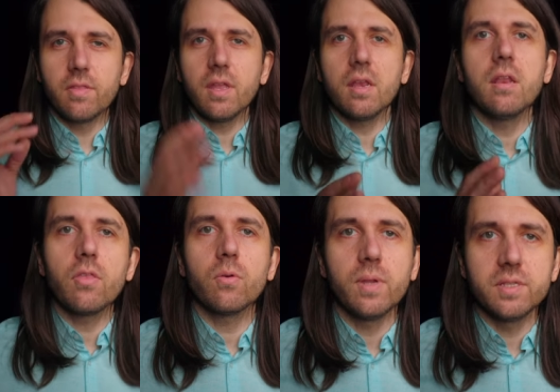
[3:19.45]
I think
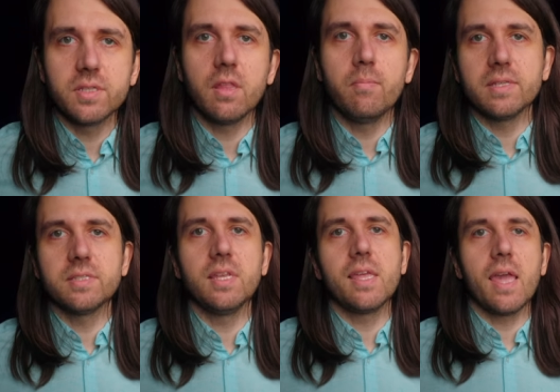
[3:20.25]
another reason the
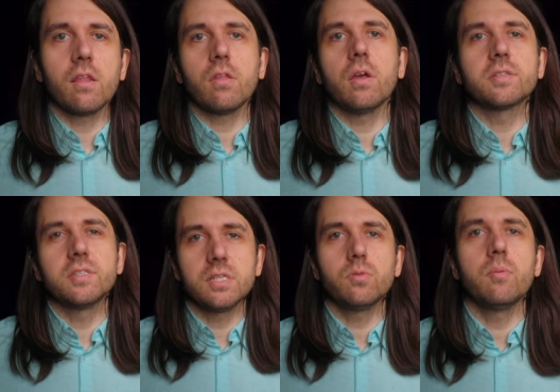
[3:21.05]
Messier catalog
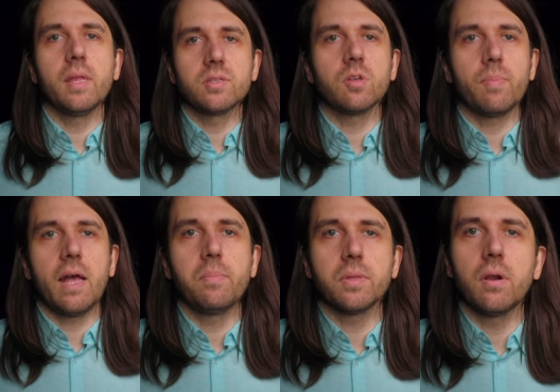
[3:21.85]
still remains so
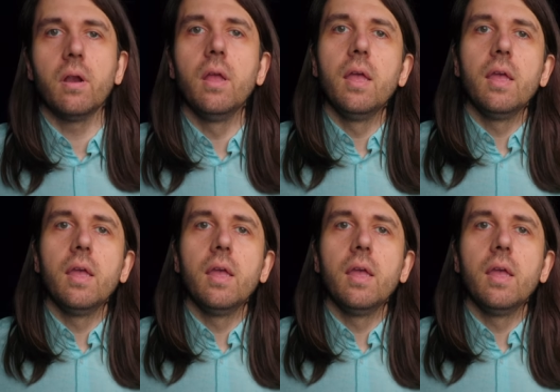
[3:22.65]
popular